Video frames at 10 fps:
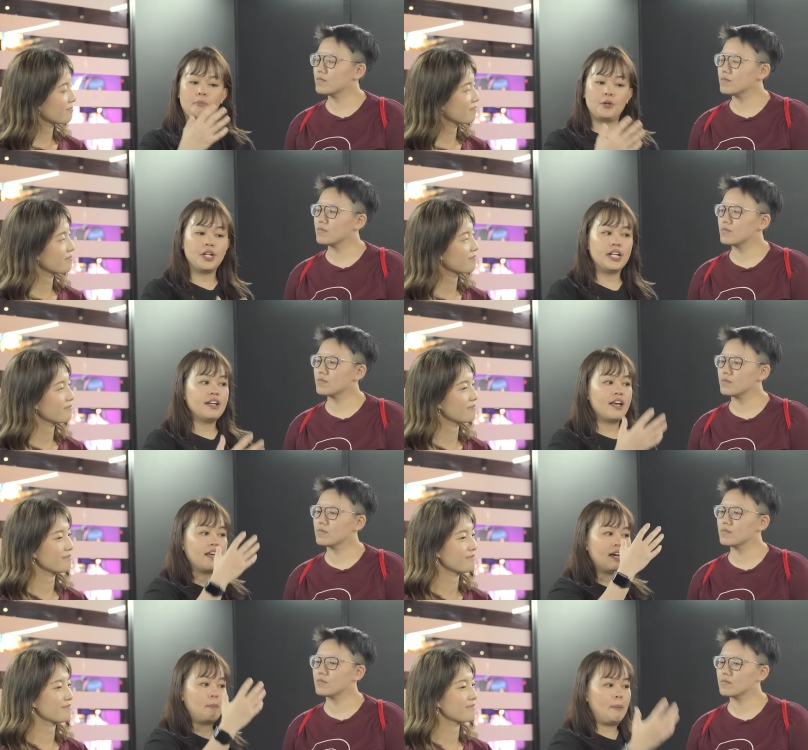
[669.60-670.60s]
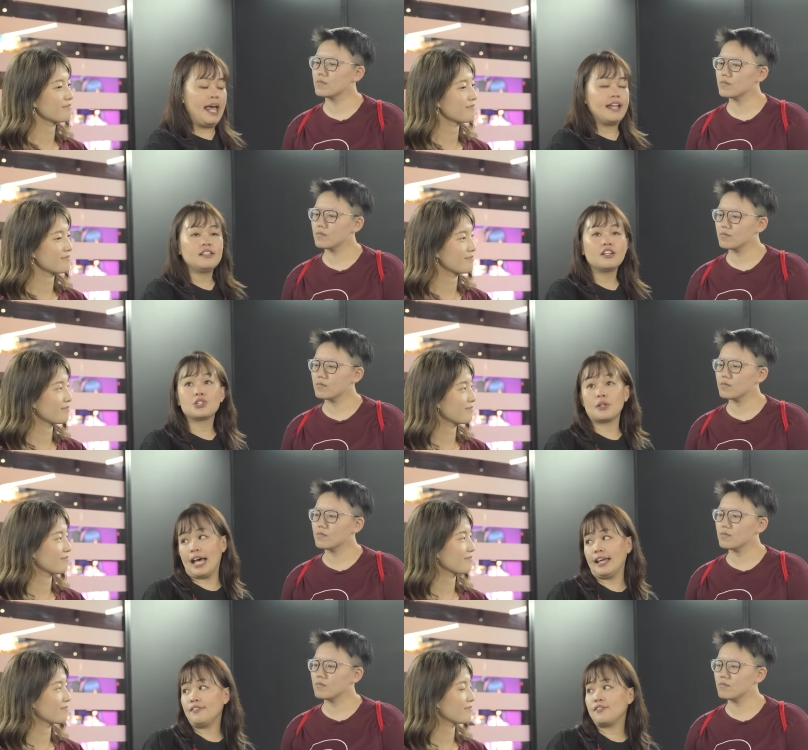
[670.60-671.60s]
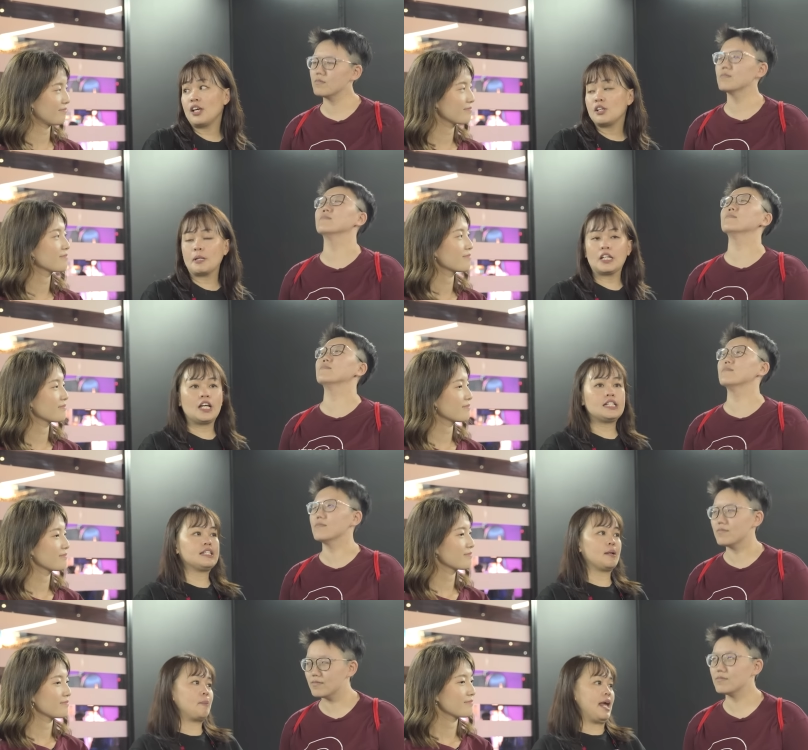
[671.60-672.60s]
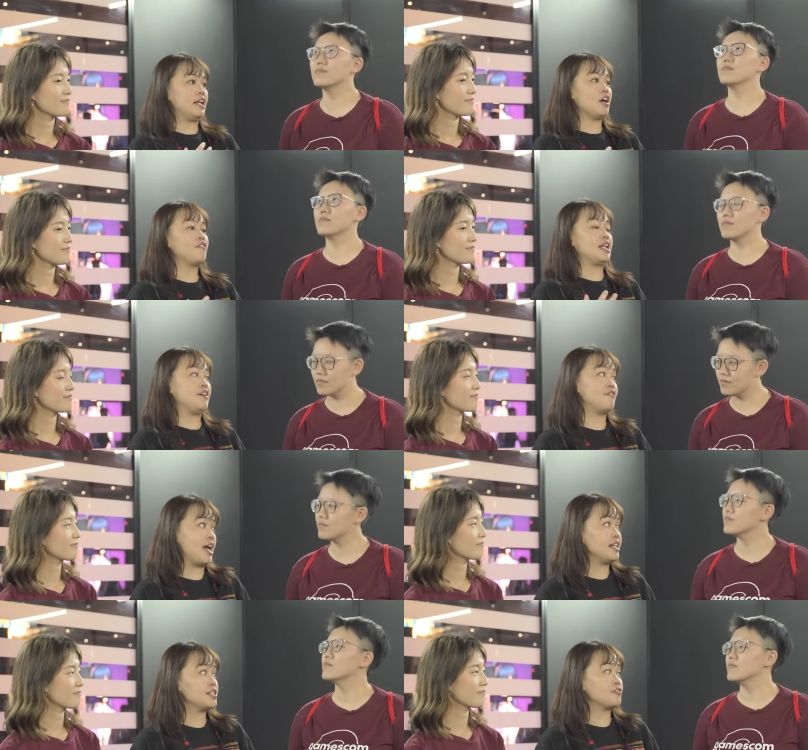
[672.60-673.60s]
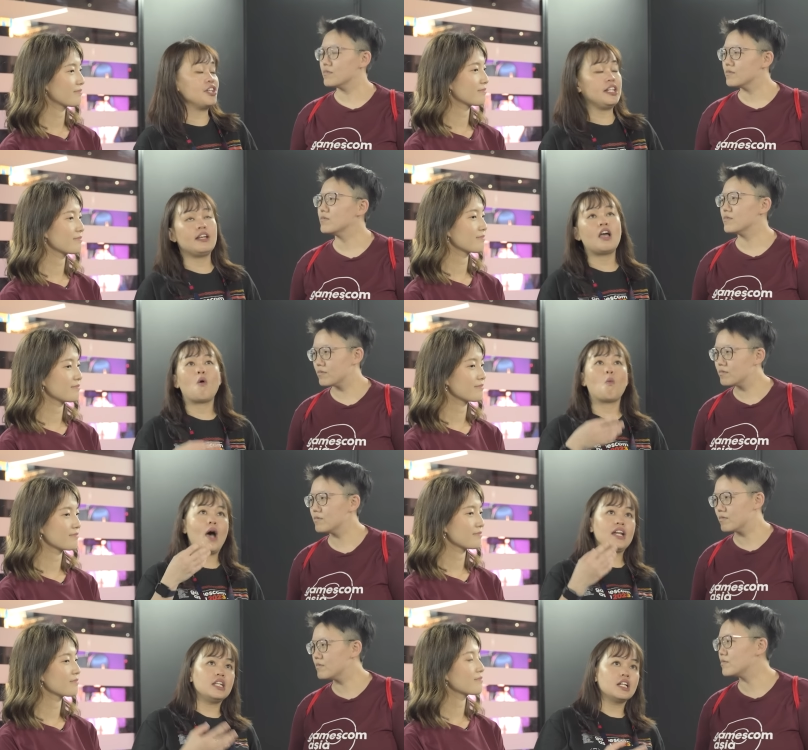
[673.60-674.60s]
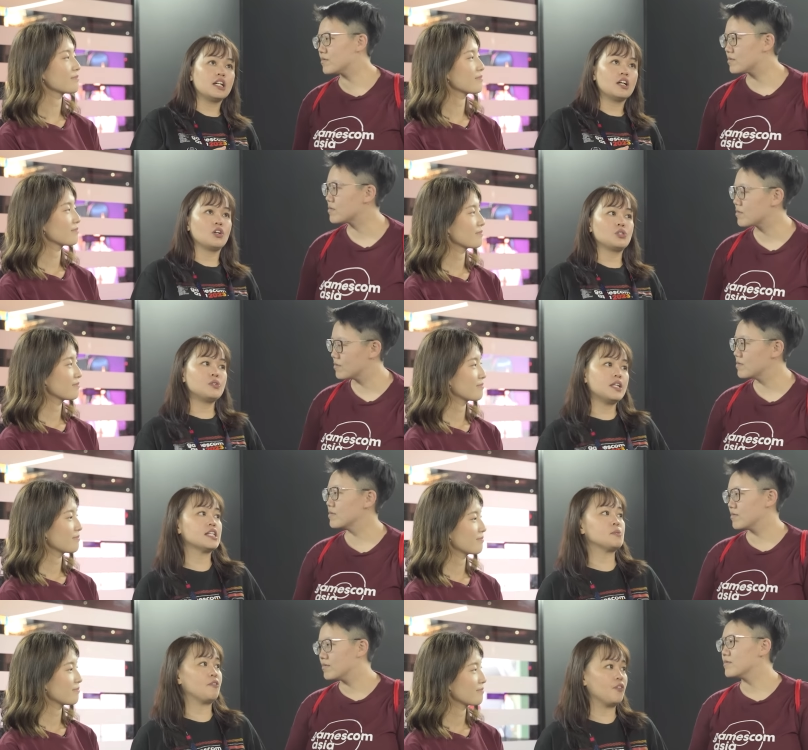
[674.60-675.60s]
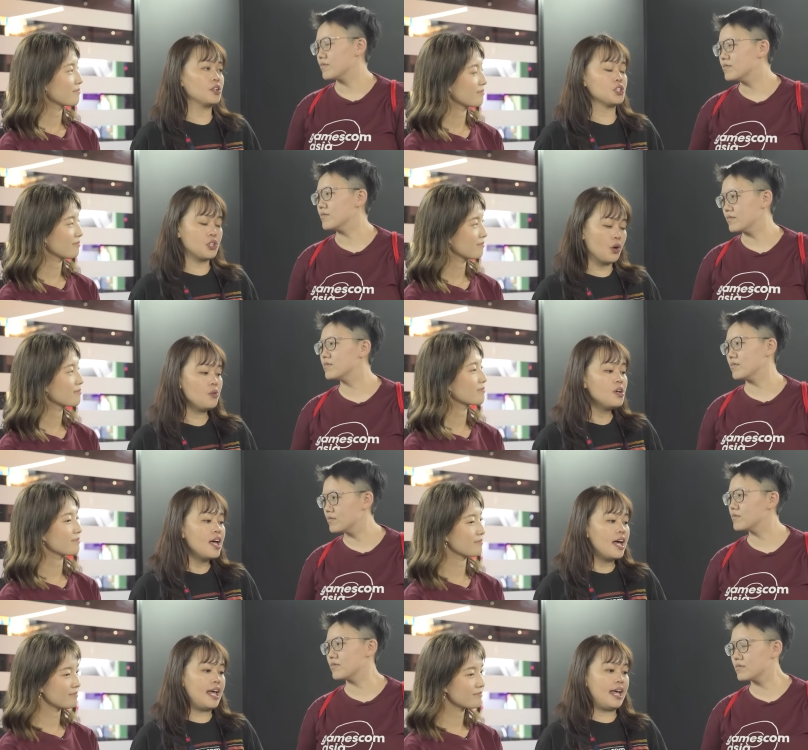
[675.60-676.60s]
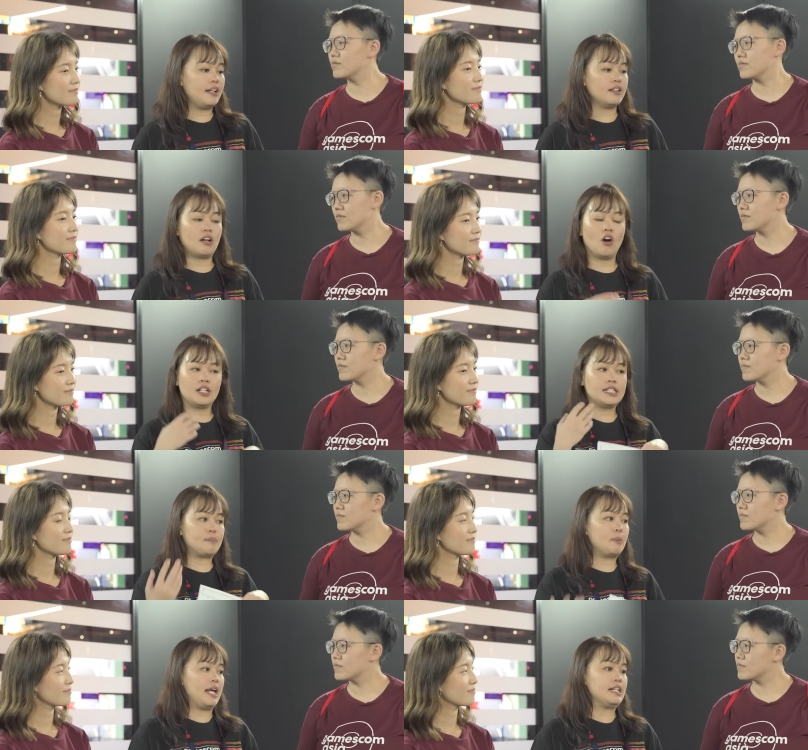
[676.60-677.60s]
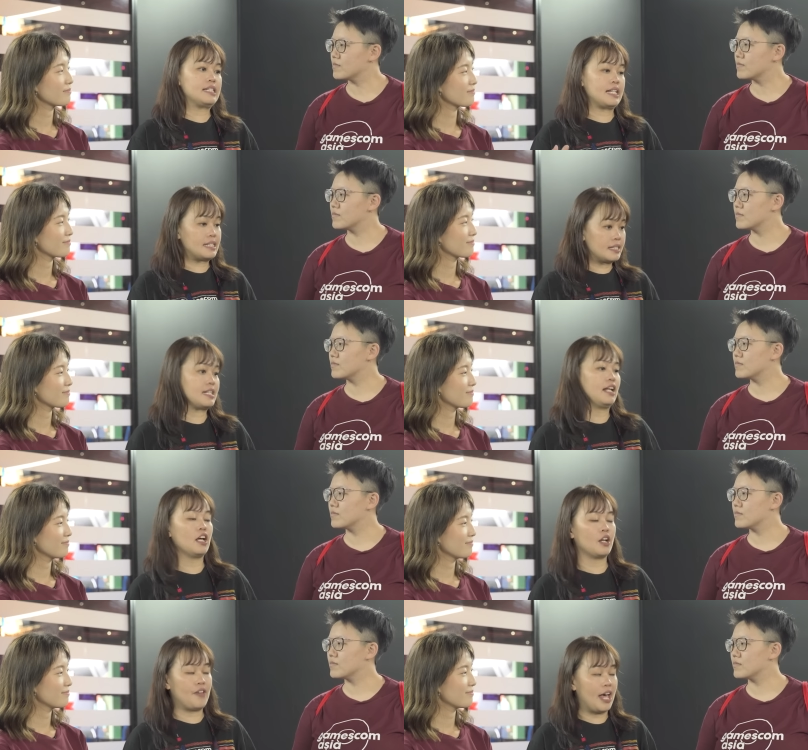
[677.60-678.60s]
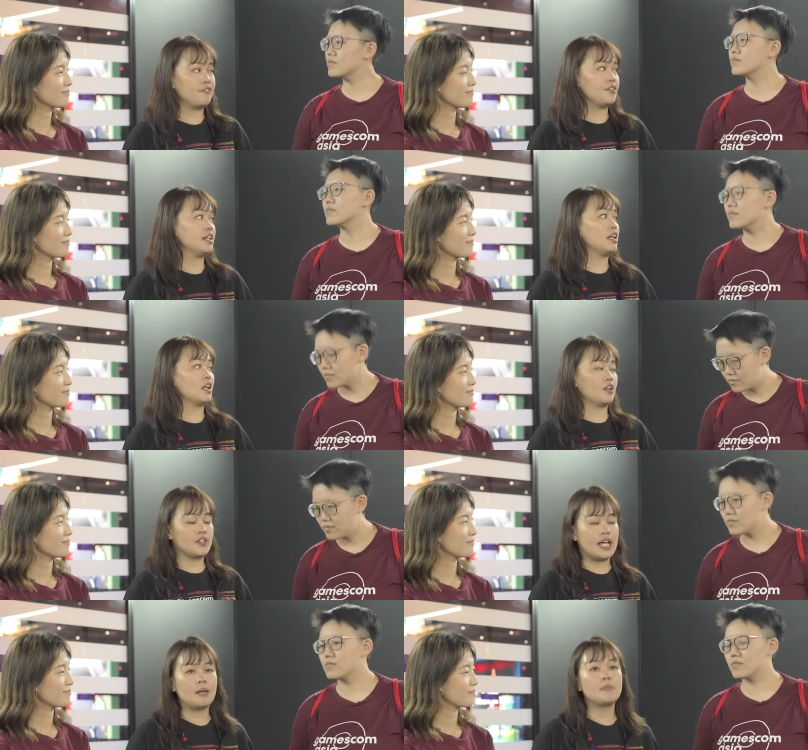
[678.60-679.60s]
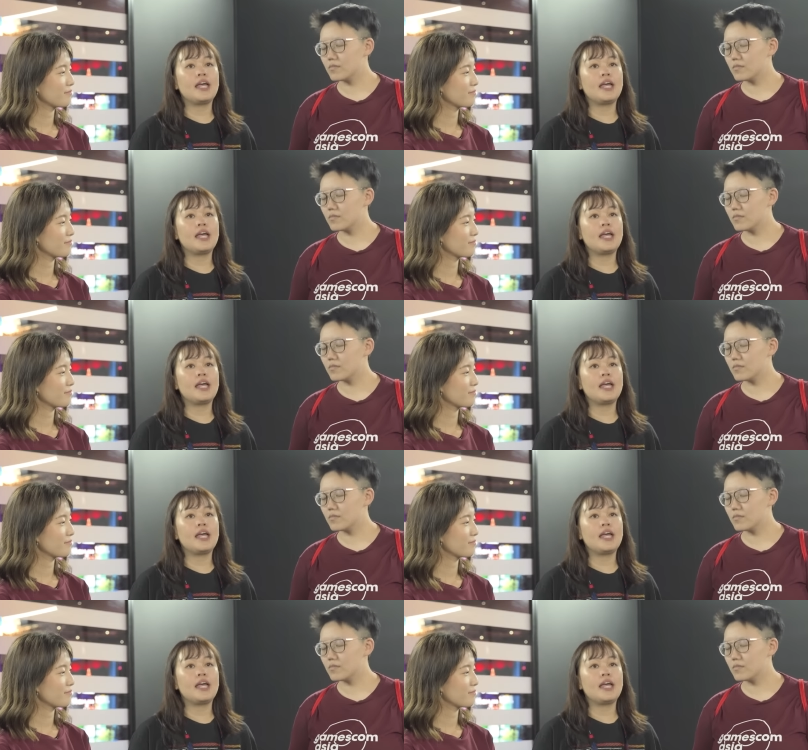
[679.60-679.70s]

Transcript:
Speaker 1: bring a plan to life, mm. because the planning of an event is really one year or two years before the show, and all this planning takes a lot of effort, a lot of time,